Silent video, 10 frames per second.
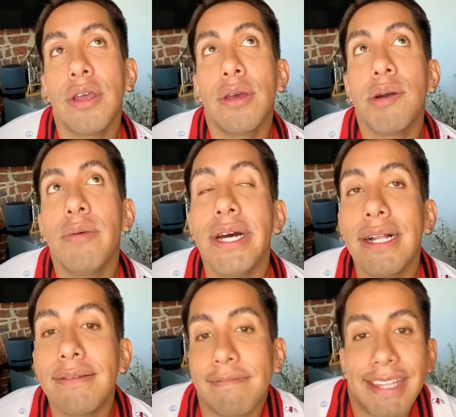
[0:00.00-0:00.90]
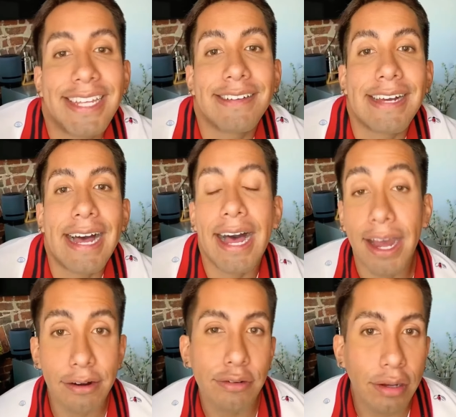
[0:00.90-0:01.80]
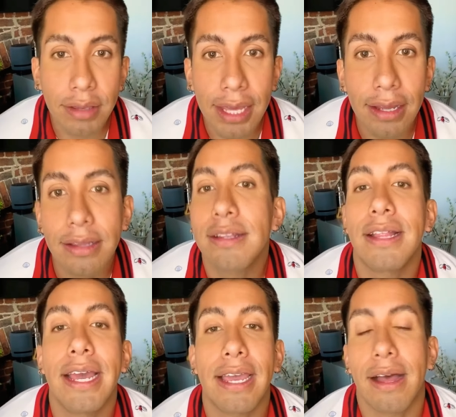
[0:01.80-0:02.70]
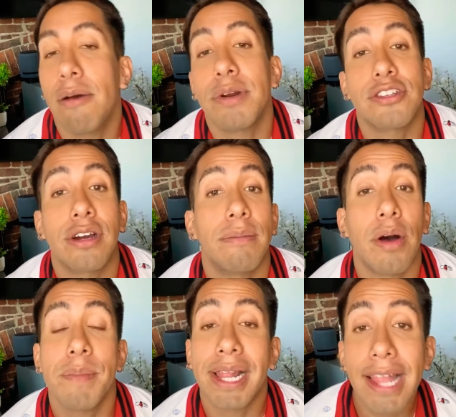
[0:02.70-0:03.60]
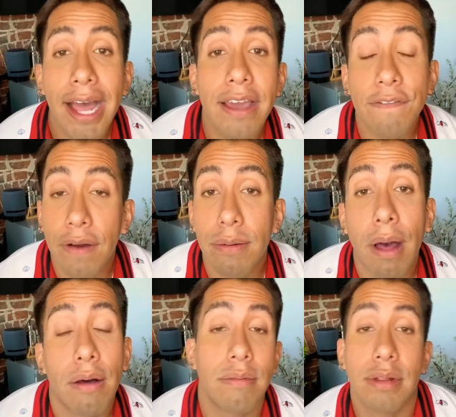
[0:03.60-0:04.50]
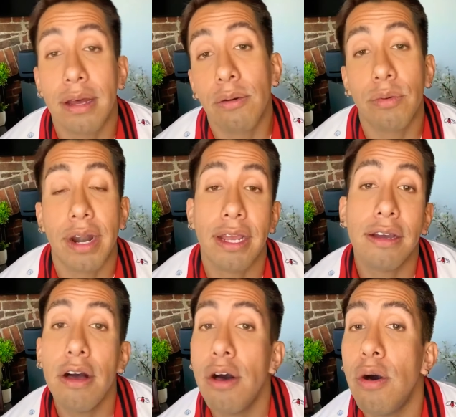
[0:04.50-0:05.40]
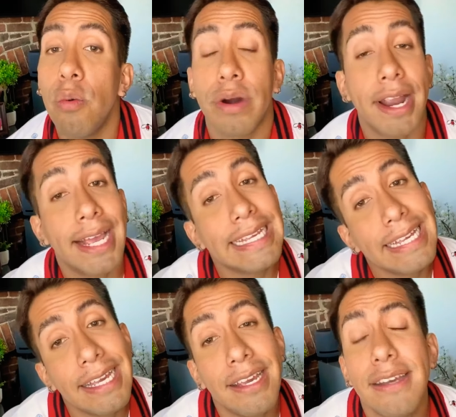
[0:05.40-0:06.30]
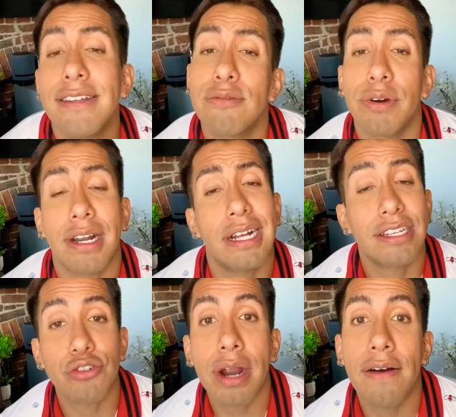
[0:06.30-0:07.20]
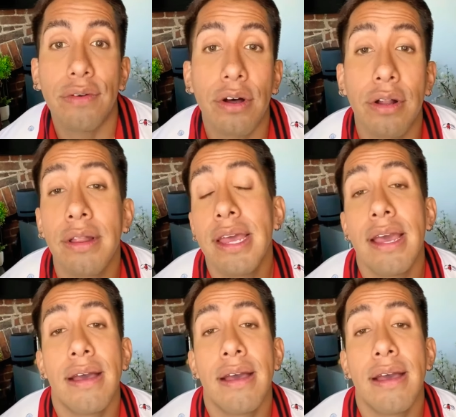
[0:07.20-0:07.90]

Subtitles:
Well, I don't know yet. Like, I wanna talk about my life, about where I go, where I eat, where I travel.